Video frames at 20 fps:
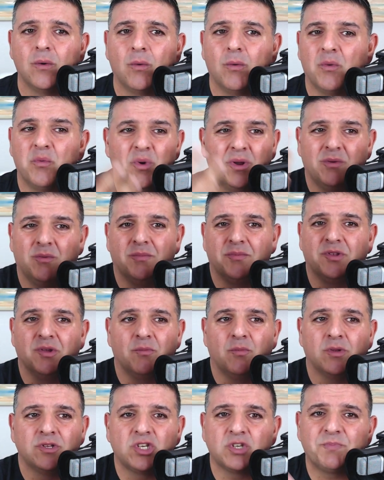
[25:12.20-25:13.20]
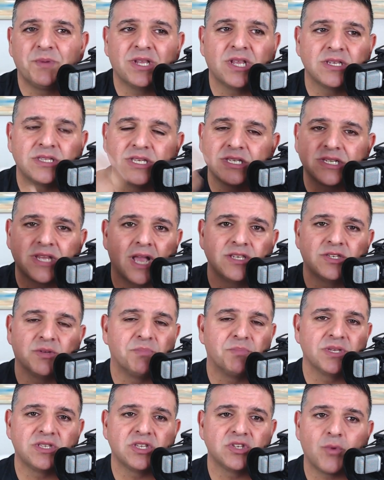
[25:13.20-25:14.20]
what just because this guy's a
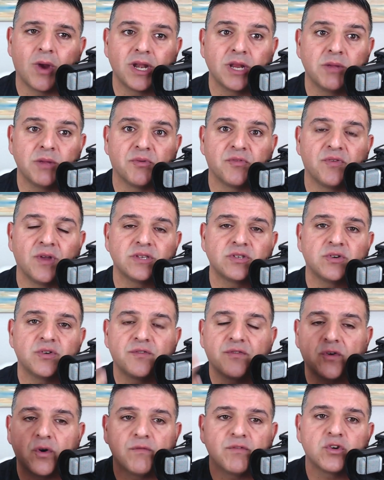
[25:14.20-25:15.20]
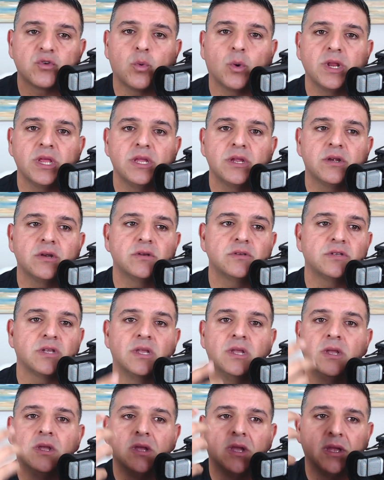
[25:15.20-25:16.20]
business writing professor for over 20 years
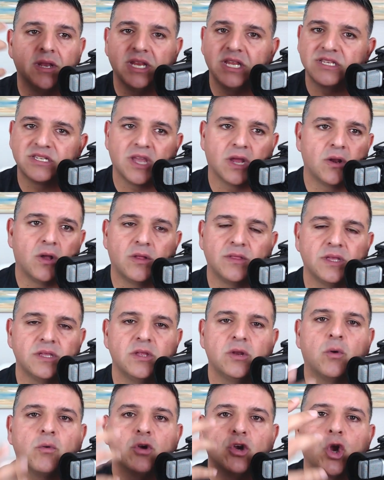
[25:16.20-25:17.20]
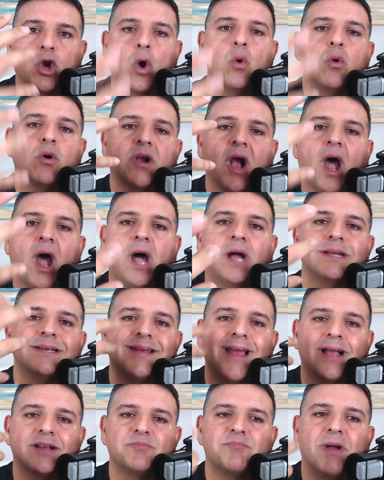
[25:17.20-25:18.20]
and he's got all the you know go
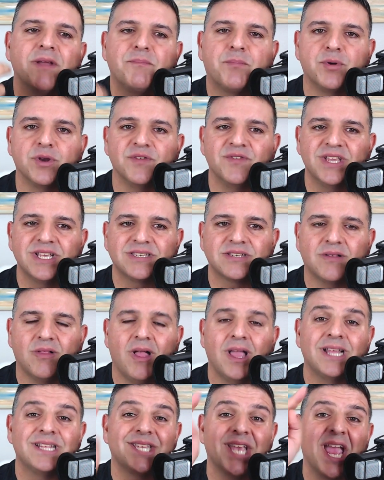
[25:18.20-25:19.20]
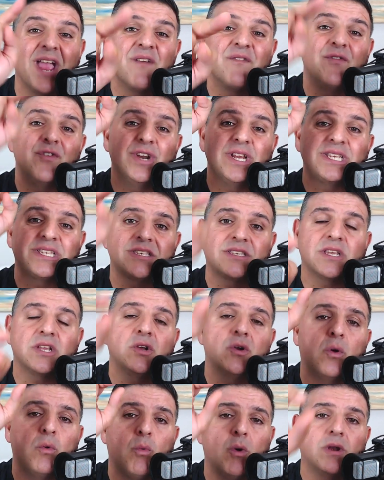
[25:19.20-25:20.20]
contact my previous clients every
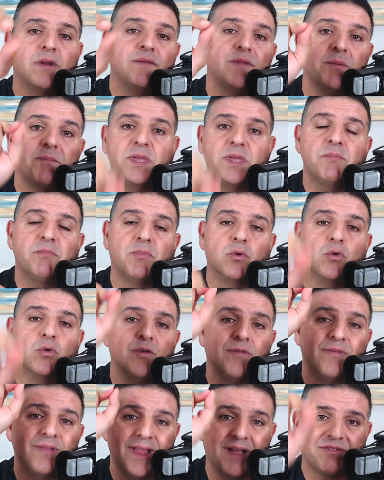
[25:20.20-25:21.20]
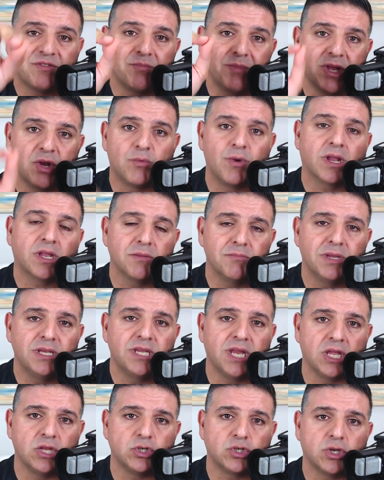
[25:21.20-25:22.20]
single one of the people who've left me a
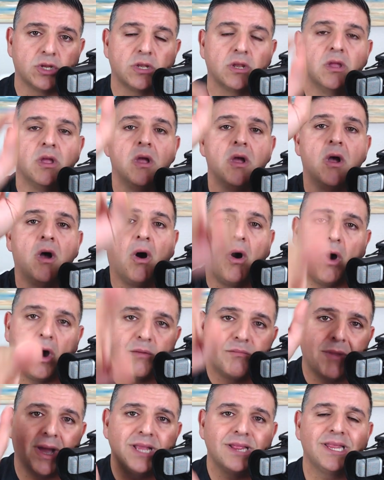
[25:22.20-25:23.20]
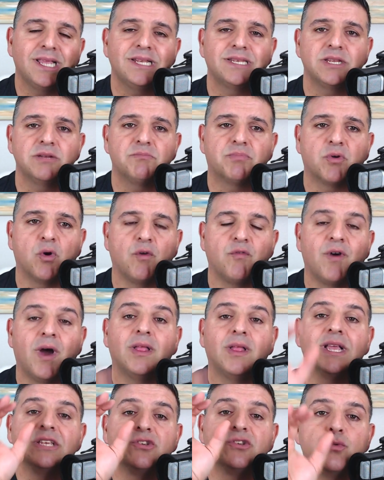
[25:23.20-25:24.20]
recommendation on my linkedin
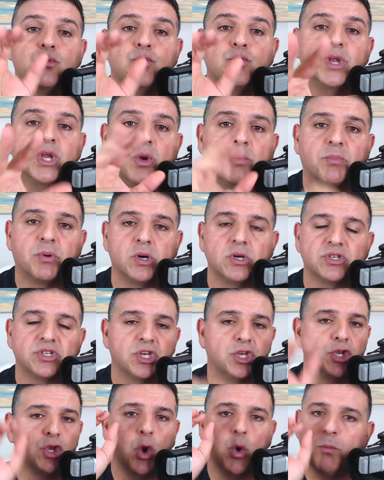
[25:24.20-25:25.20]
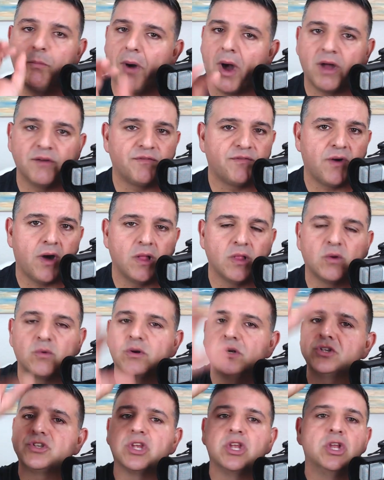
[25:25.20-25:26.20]
profile is a real person no bot
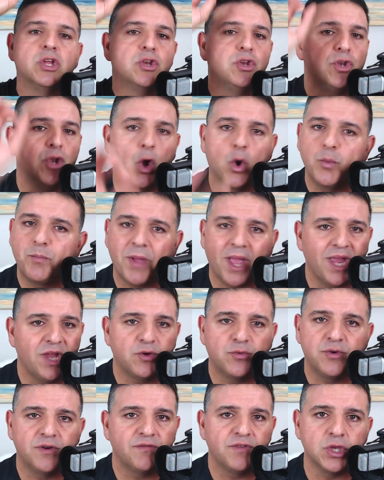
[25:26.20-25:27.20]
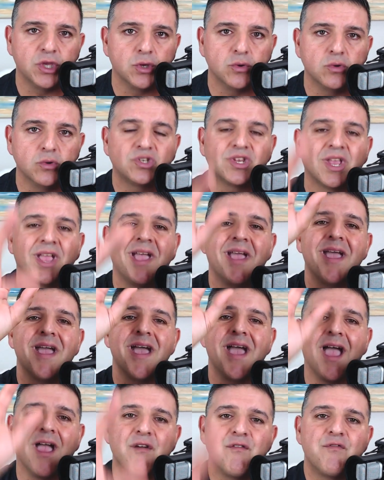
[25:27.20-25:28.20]
followers no paid reviews
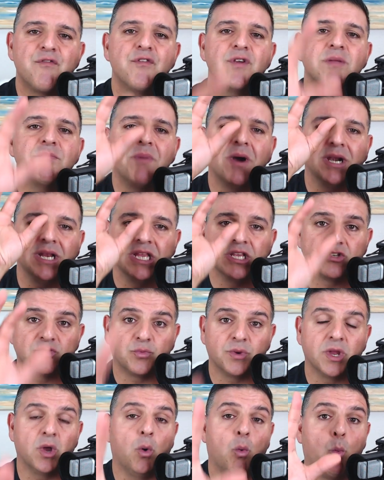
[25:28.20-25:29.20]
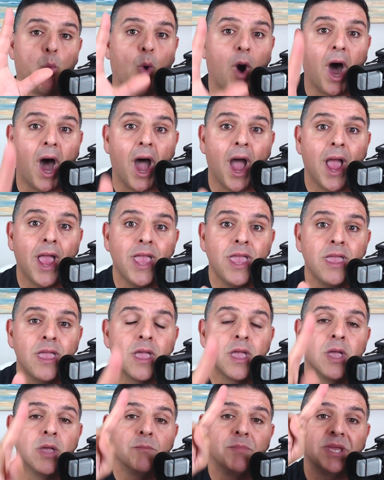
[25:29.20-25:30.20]
everybody is real why
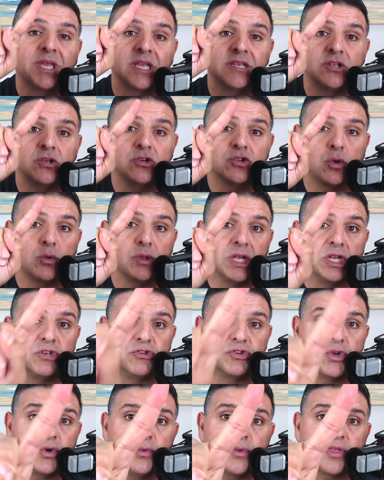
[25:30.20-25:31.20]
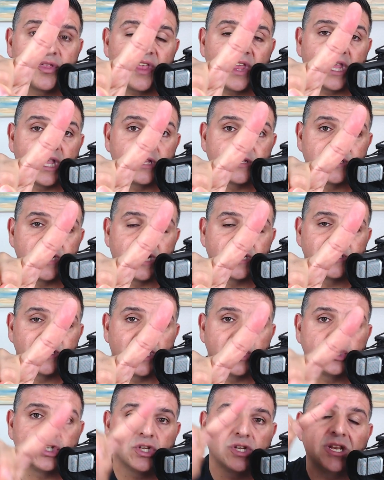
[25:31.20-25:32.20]
because there's only two things Nez
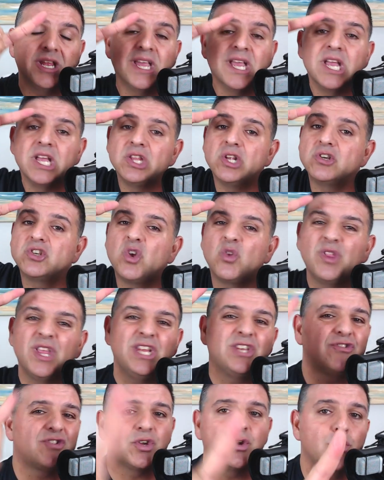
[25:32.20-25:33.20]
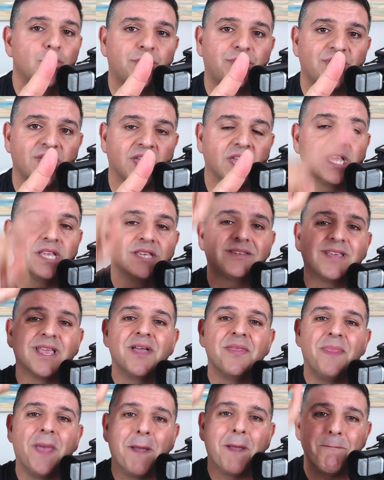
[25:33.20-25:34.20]
Nation there's only two things
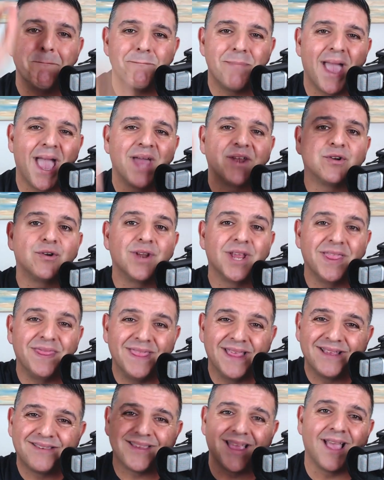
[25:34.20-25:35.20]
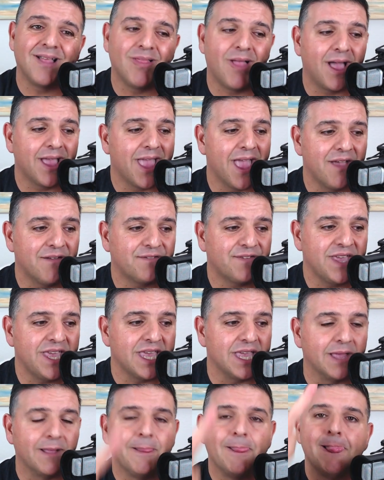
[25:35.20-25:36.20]
that matter in this life
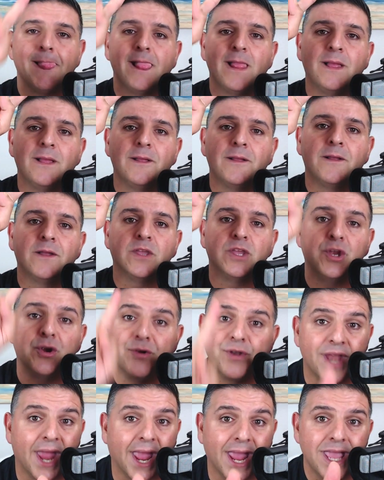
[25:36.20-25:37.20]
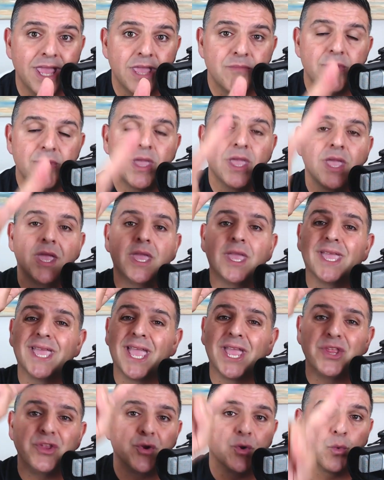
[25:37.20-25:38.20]
your name
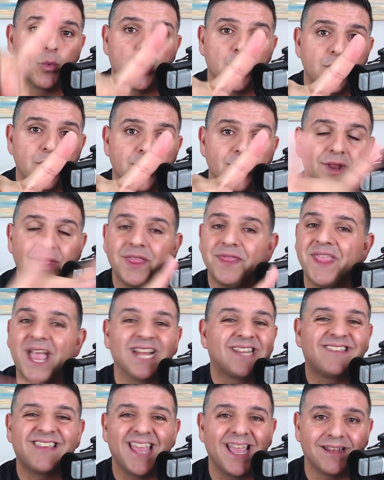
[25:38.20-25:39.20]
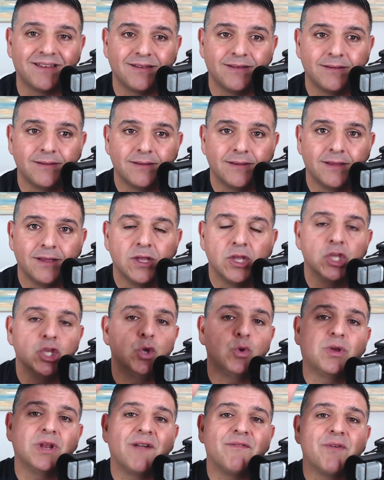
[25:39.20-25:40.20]
and your word that's it
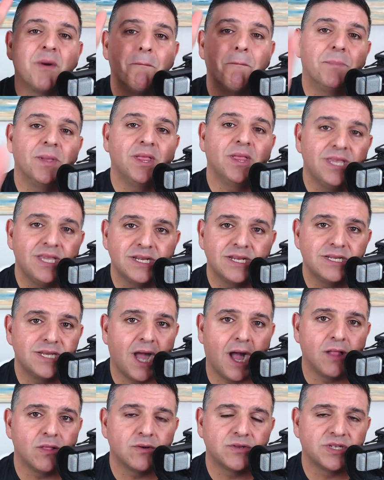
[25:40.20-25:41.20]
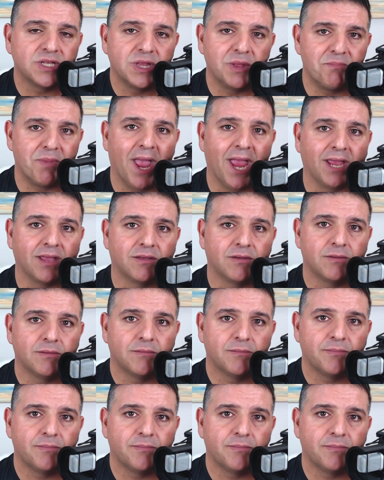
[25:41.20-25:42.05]
you could have a billion dollars in the bank